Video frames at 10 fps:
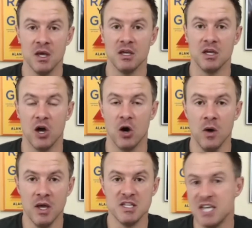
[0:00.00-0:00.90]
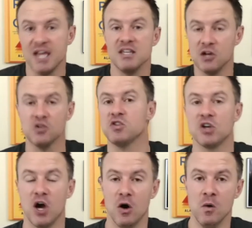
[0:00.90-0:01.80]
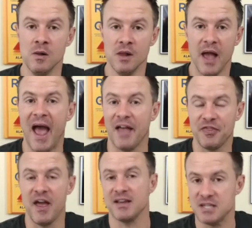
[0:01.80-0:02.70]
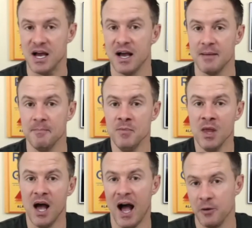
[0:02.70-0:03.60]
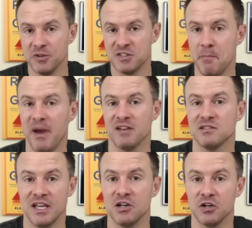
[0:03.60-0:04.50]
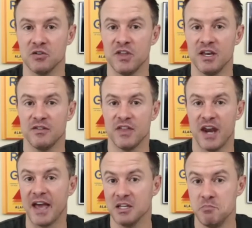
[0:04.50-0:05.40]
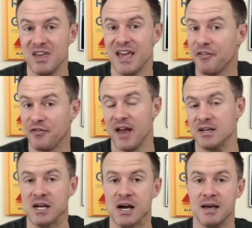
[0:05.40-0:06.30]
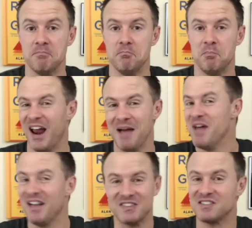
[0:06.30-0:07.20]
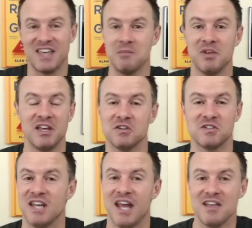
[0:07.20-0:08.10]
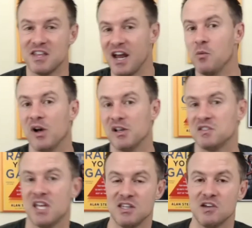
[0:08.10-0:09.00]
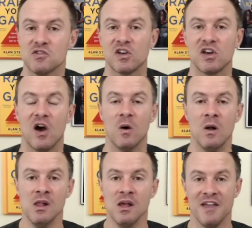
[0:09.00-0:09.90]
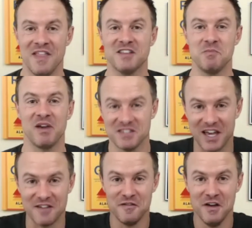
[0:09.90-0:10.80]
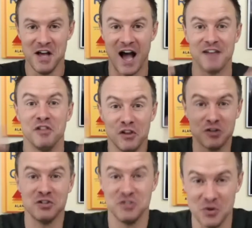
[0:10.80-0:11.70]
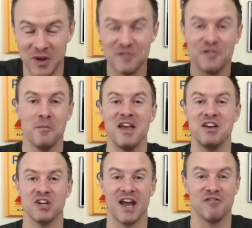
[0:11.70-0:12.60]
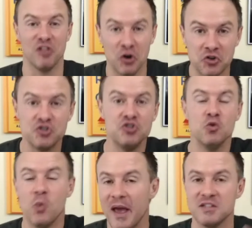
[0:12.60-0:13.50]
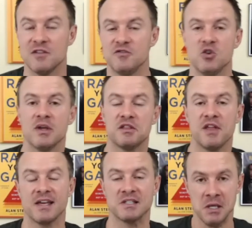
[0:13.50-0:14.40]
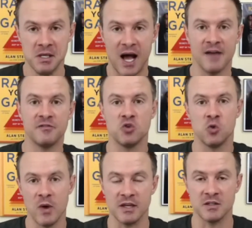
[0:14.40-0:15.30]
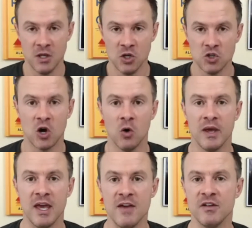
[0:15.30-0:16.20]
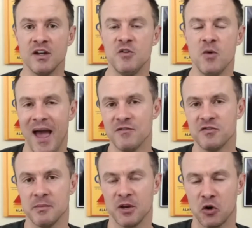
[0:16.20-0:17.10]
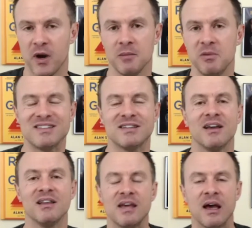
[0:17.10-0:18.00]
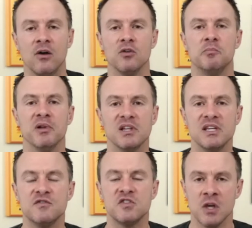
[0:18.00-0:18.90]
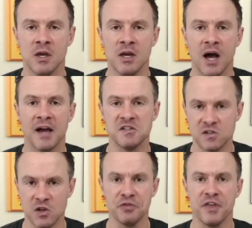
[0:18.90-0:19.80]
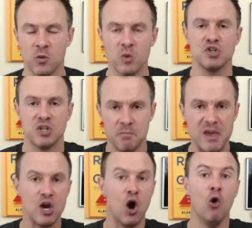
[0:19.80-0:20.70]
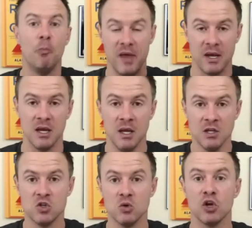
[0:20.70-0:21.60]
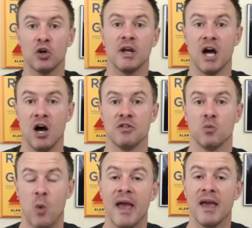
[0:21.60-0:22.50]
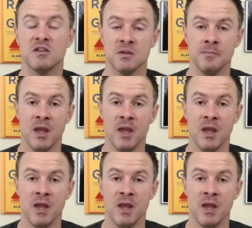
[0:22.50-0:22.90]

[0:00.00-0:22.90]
You mm-hmm. know, 10 years ago at that time, I was the best leader that that I could be at that time. But I'm not the same leader today that I was 10 years ago. And that's because I've I've learned new information. I've learned new ways of doing things. I've tweaked. So even if you have some incredibly tightly held beliefs, I still think we should be open to learning other ways.